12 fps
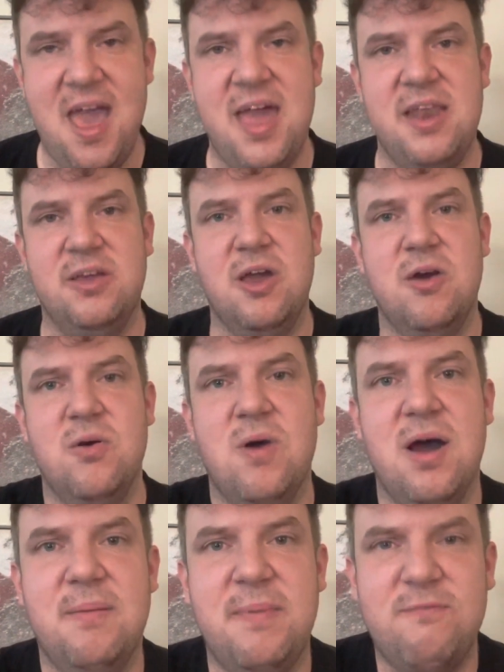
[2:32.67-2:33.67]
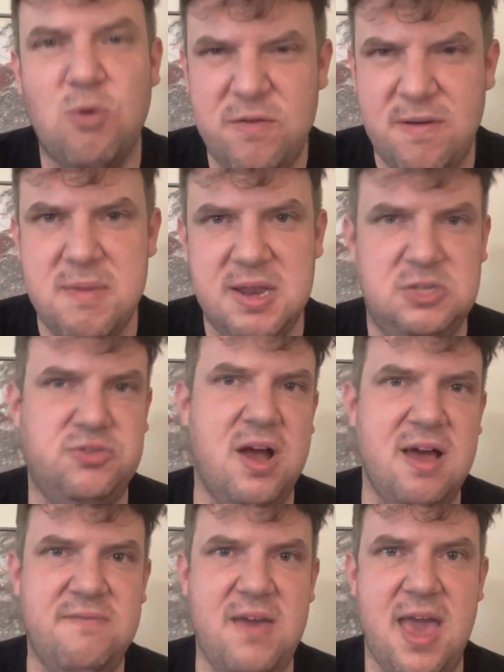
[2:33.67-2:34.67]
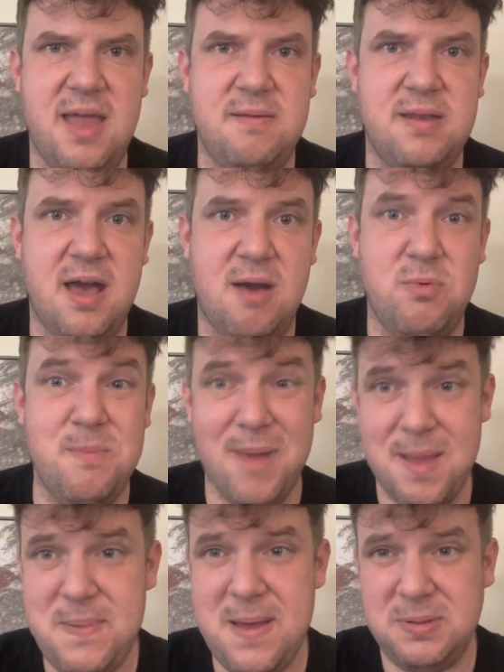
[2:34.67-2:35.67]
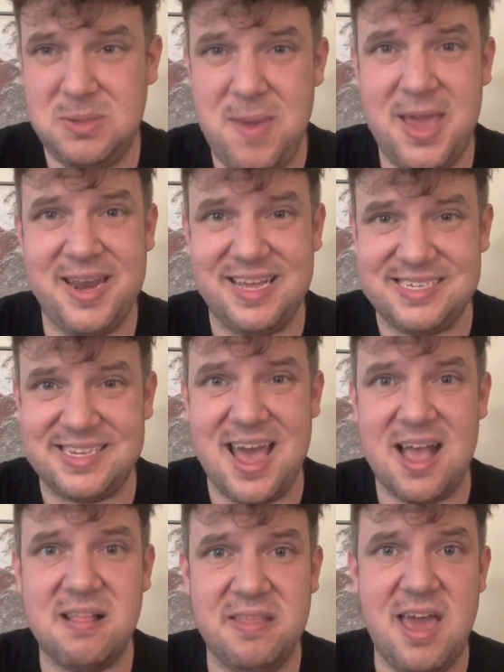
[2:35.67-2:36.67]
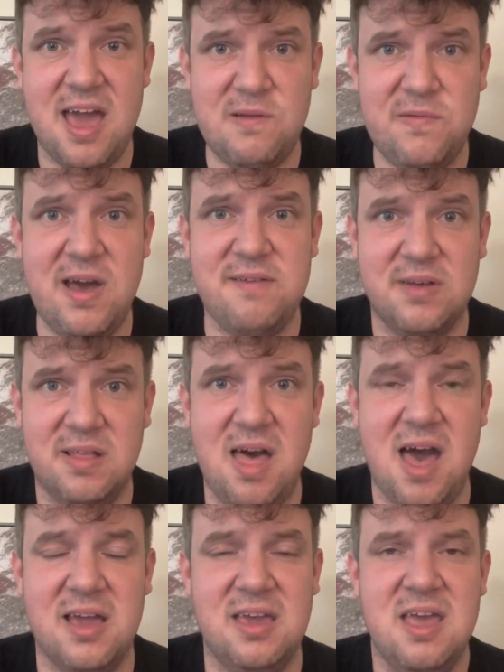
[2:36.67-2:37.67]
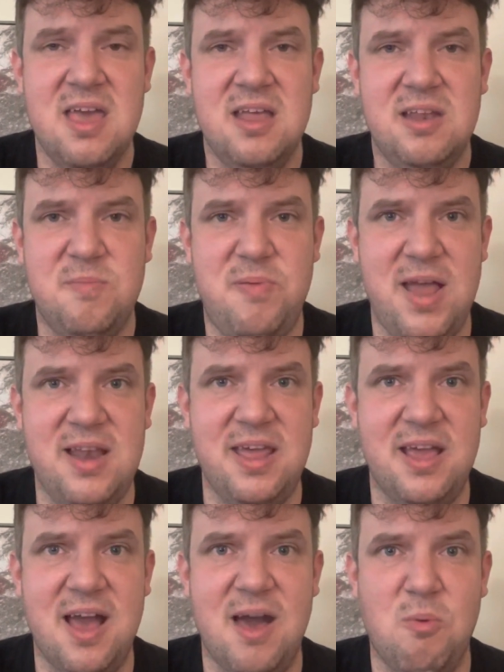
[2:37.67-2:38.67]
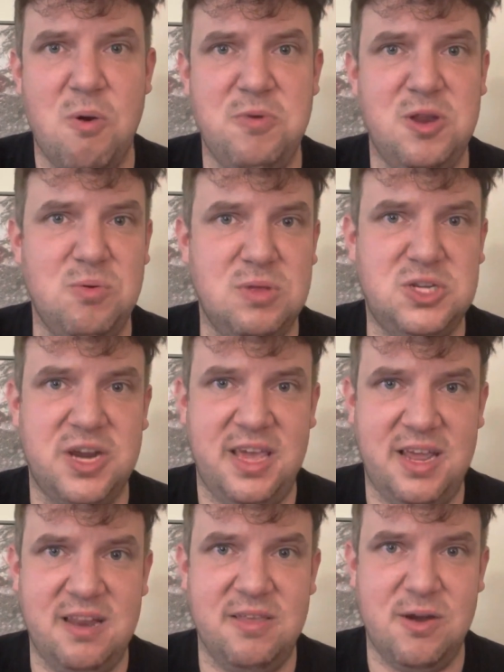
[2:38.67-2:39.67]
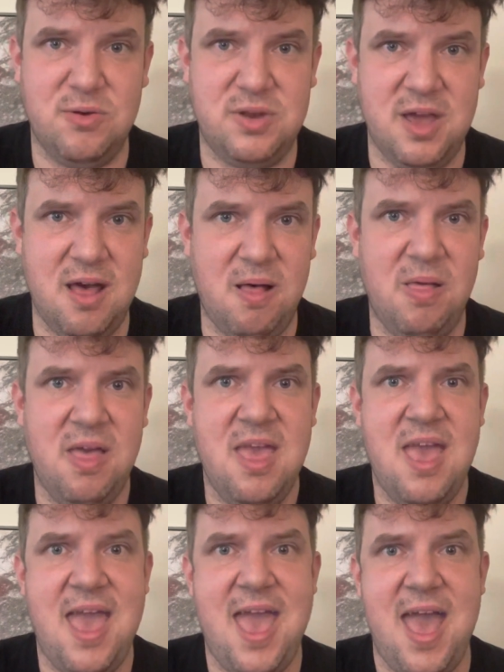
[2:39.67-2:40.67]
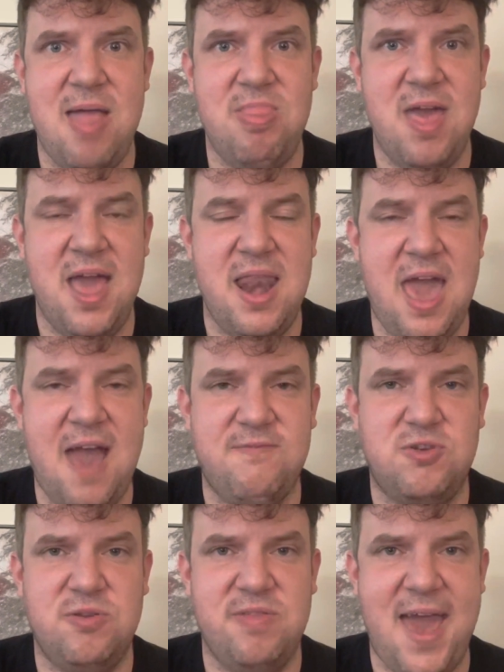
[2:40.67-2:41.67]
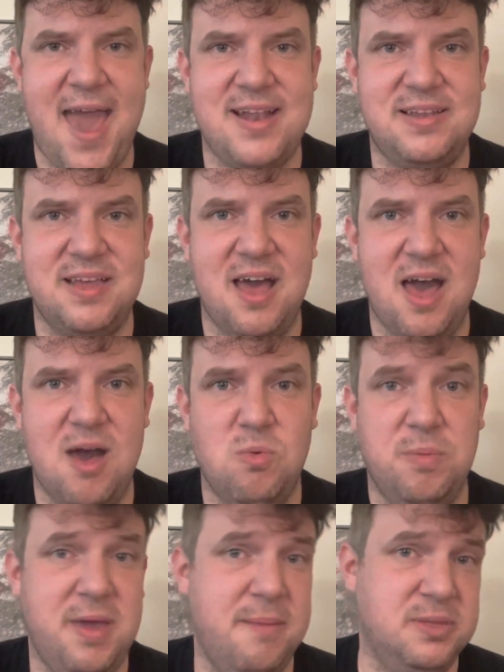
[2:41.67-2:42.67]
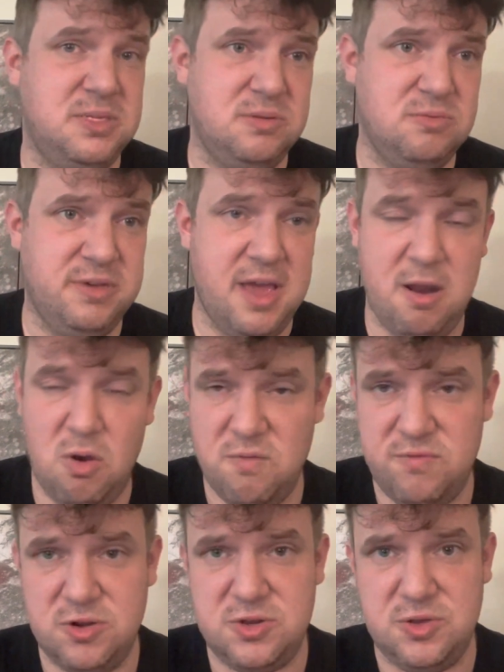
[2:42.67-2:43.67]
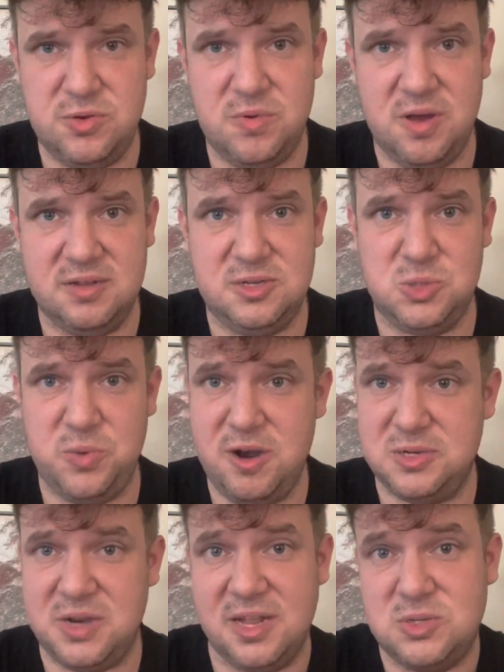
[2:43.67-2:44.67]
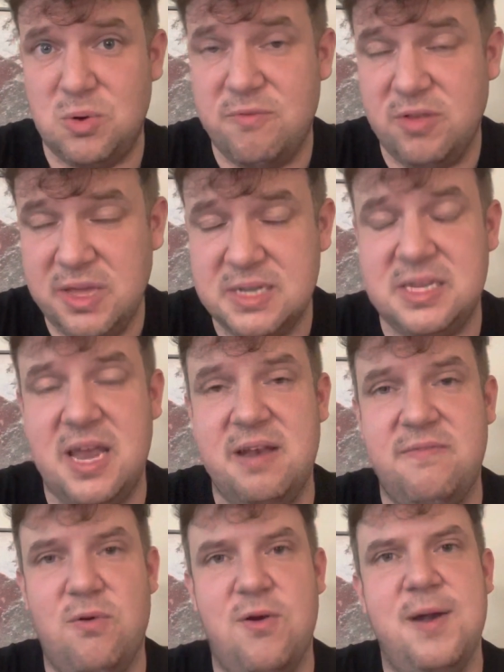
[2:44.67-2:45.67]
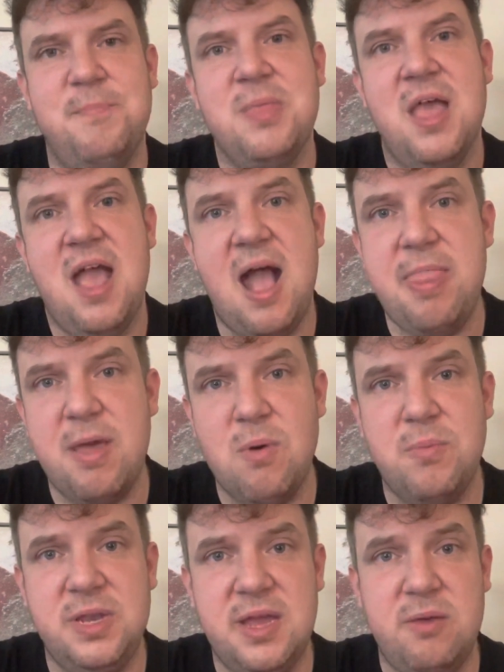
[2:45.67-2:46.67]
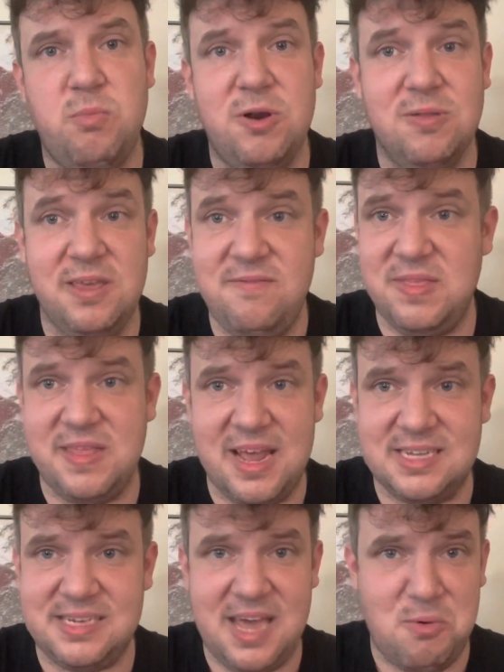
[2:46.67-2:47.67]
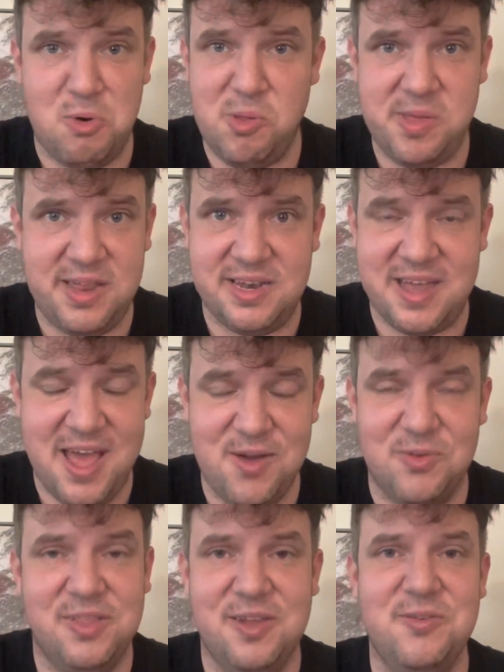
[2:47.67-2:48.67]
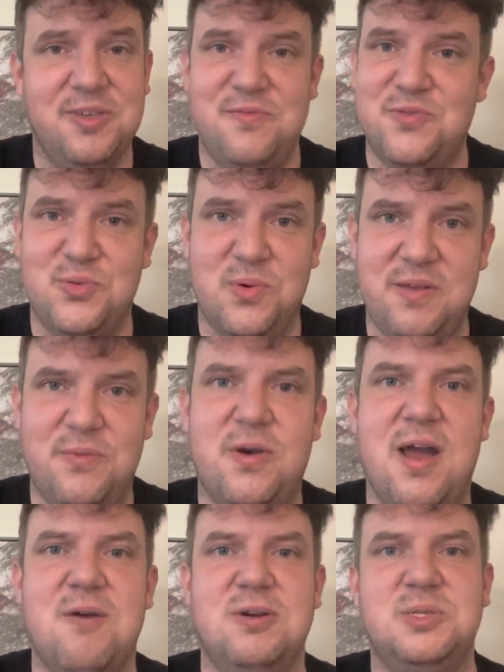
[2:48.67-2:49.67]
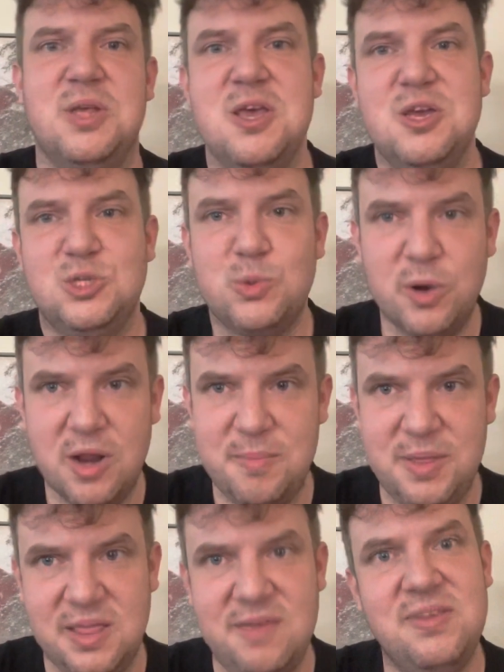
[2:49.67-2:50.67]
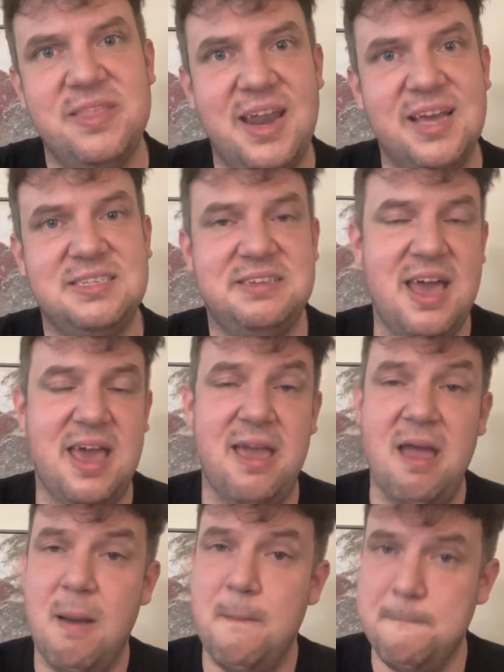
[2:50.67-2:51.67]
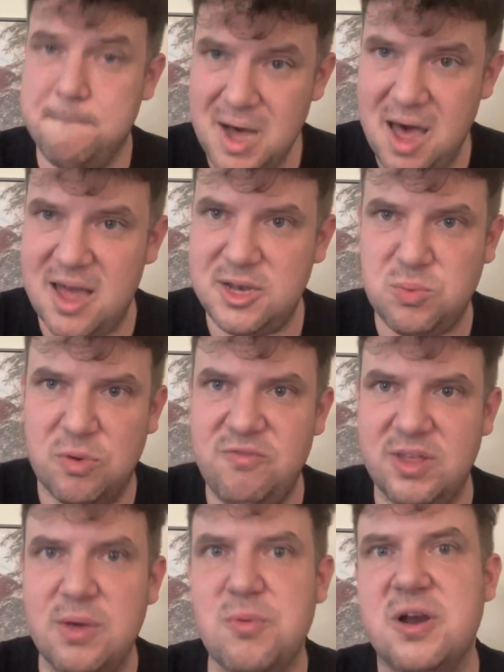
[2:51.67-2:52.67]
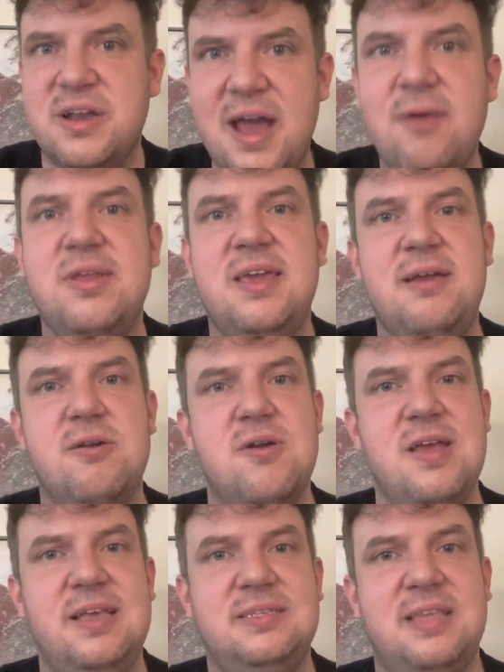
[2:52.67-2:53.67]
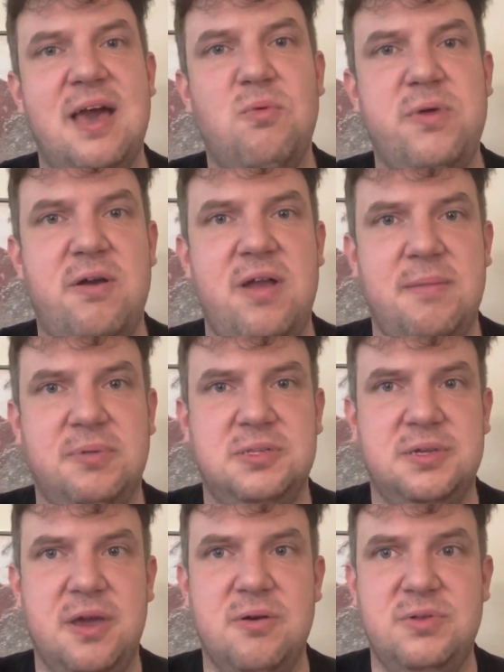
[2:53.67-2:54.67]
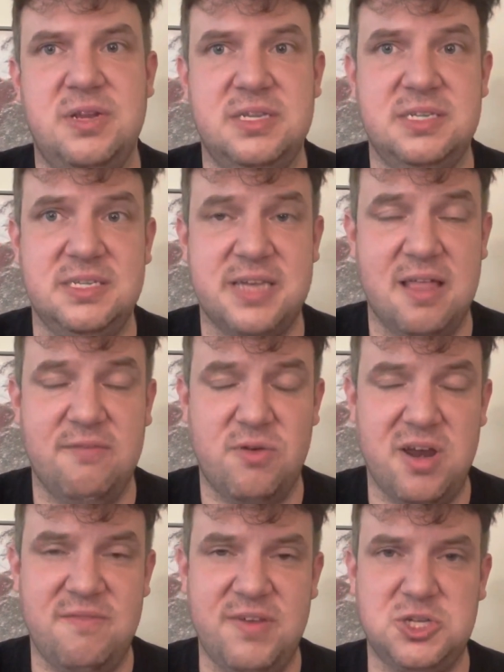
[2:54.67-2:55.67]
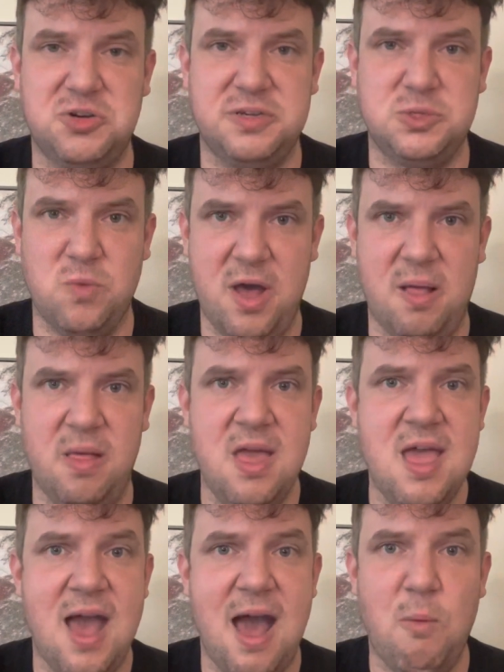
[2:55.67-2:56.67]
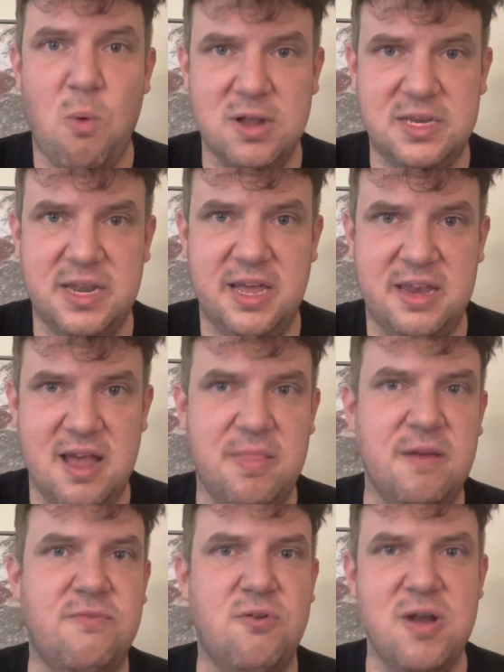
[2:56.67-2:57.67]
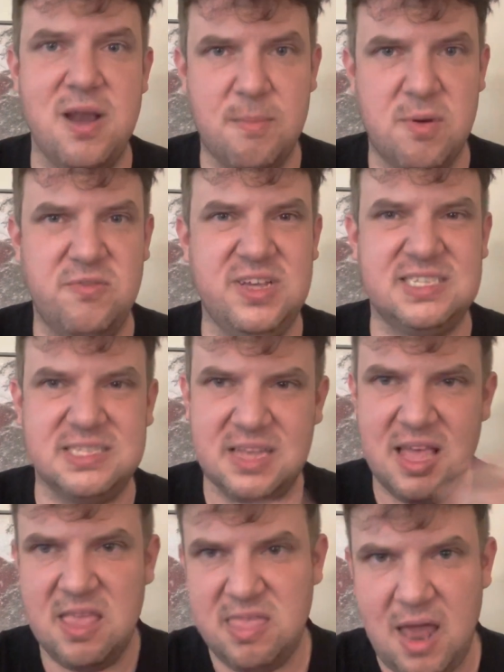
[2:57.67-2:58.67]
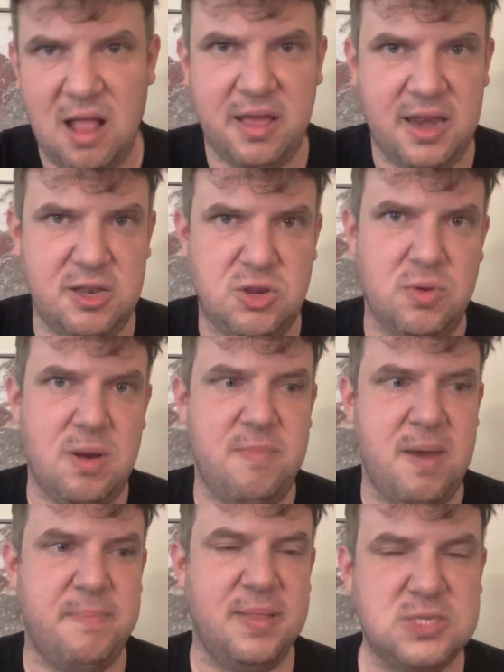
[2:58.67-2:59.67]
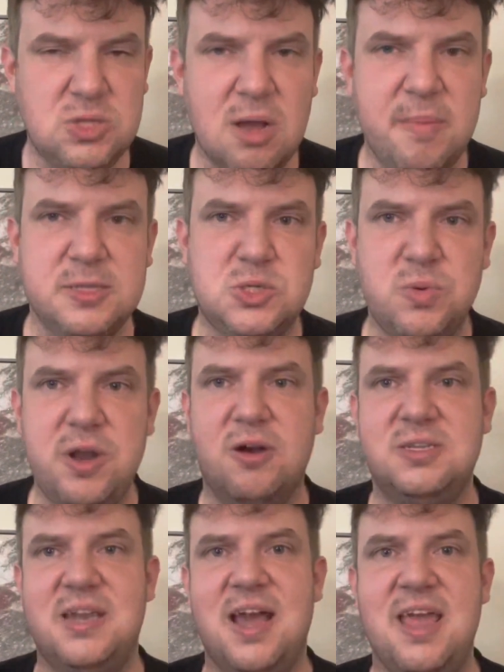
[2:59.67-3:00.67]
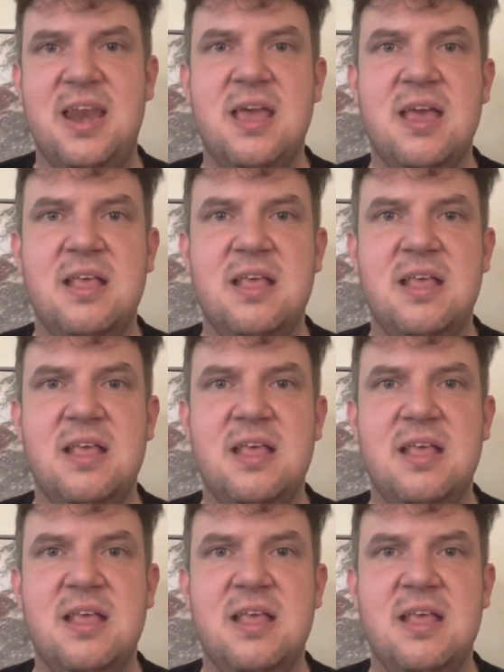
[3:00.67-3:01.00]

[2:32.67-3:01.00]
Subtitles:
And go about 45-minute drive, and we might be able to make it exactly at 5 o'clock, depending on what we do with checking into the hotel. And then after that, we'll be able to get over to Sweethearts Night. So we're really excited for it. And then what we did, we were leaving the next day. We're only in town literally for 24 hours. So we're gonna be leaving the next day. But what really worked out here is that we are able to go to Disney's California Adventure as well. I wanted to get down there for a number of reasons that I'll get into in a bit. But let's talk about Sweethearts Night.